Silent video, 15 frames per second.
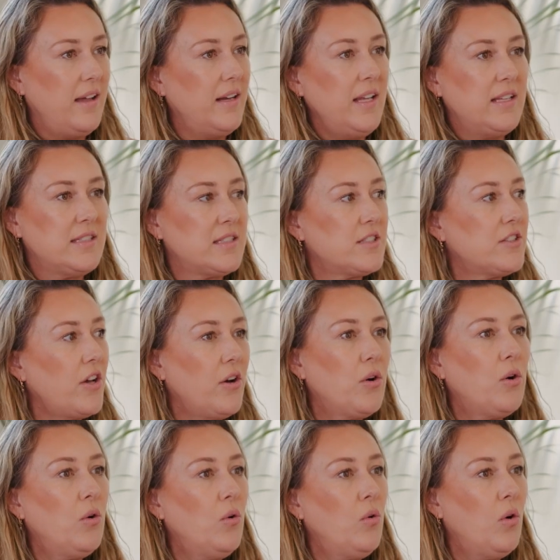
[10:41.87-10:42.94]
And he's
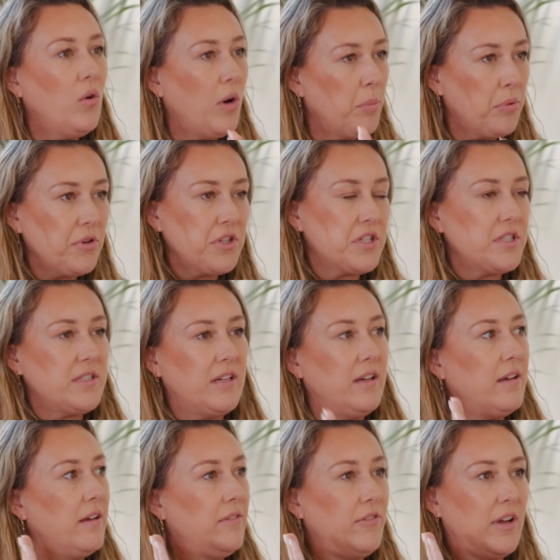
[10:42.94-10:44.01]
so
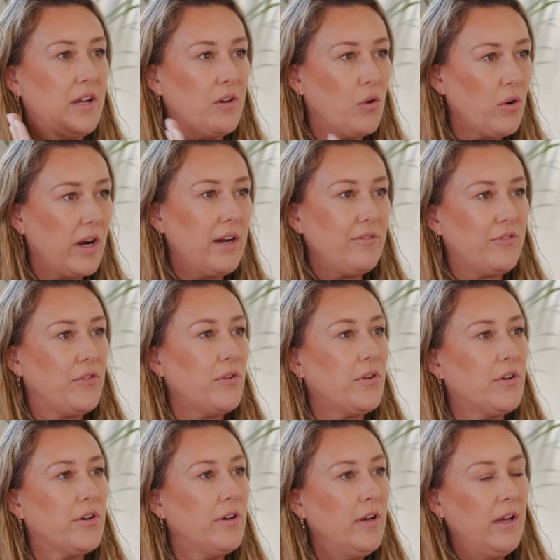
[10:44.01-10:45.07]
appreciative and
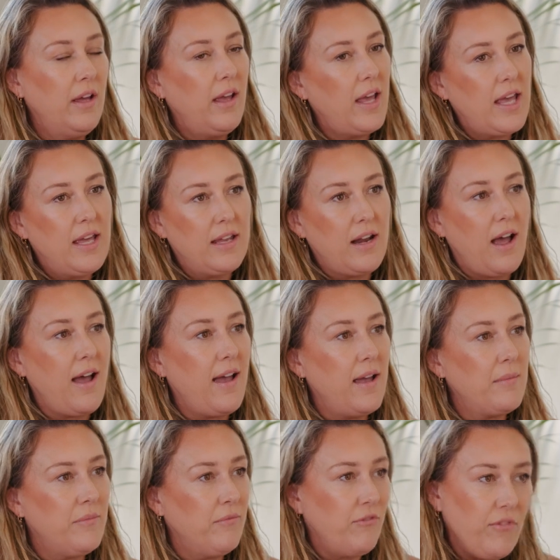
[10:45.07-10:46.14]
grateful, and
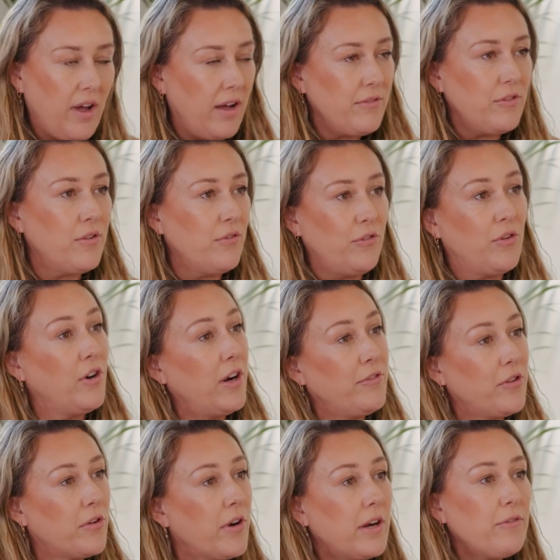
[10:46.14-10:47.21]
I'm
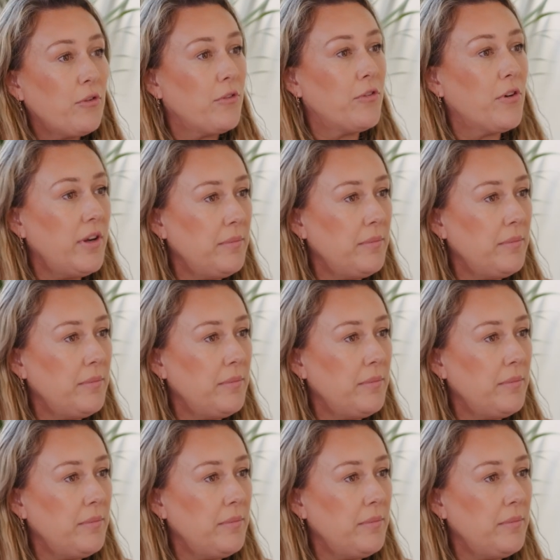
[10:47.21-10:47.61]
forever grateful for